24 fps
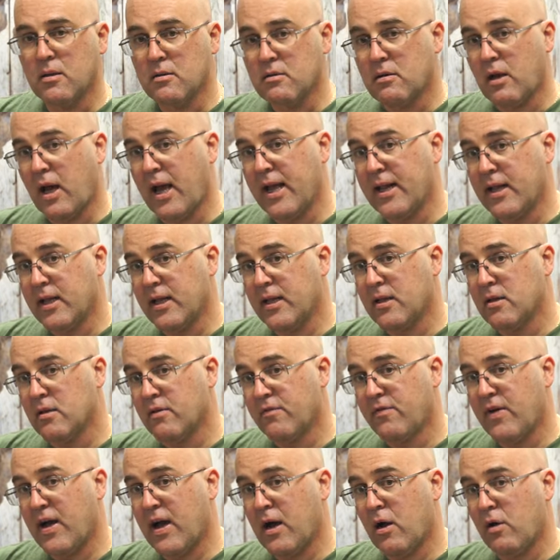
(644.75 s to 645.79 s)
tightening the
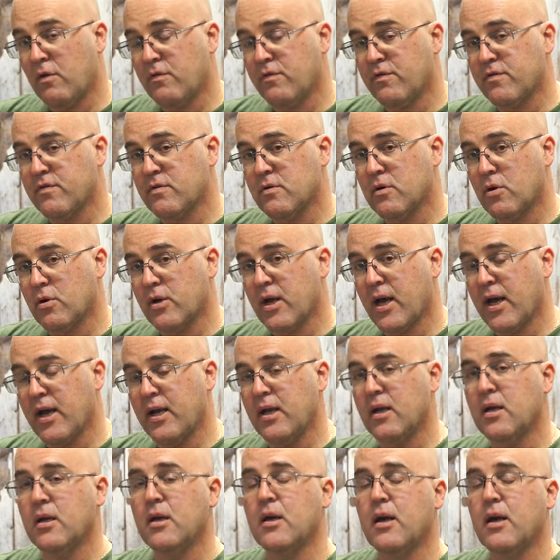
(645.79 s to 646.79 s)
valve, okay?